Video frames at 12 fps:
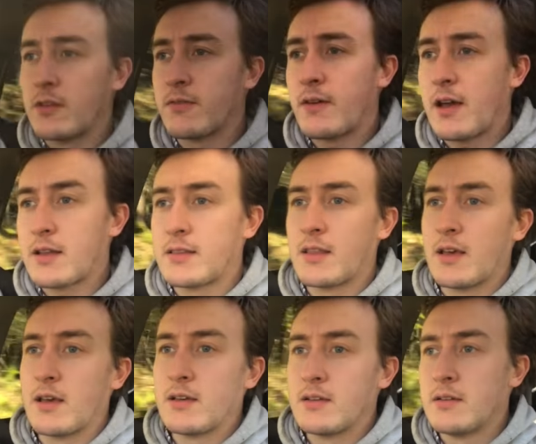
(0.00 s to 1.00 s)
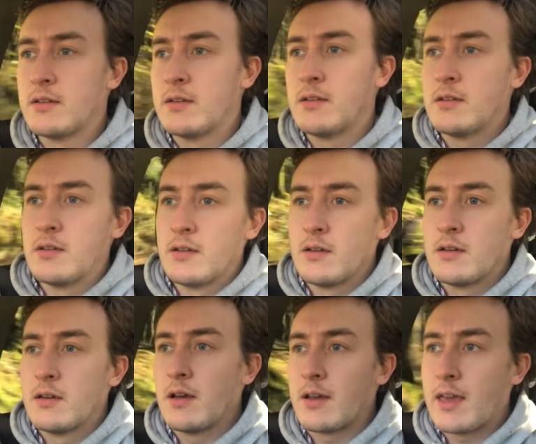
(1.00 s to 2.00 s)
the fact that
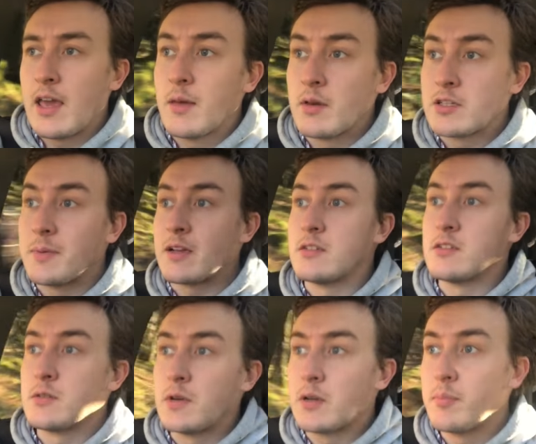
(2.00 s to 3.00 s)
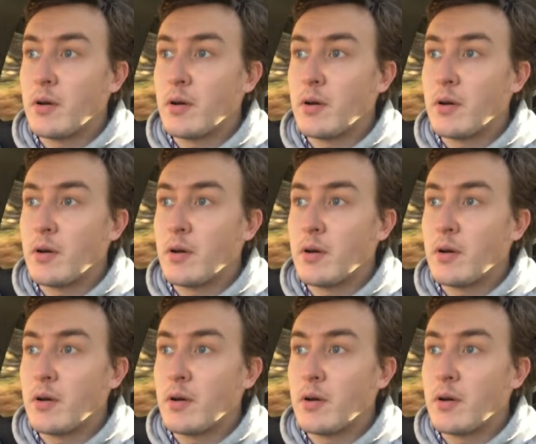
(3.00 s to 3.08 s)
I came expecting to work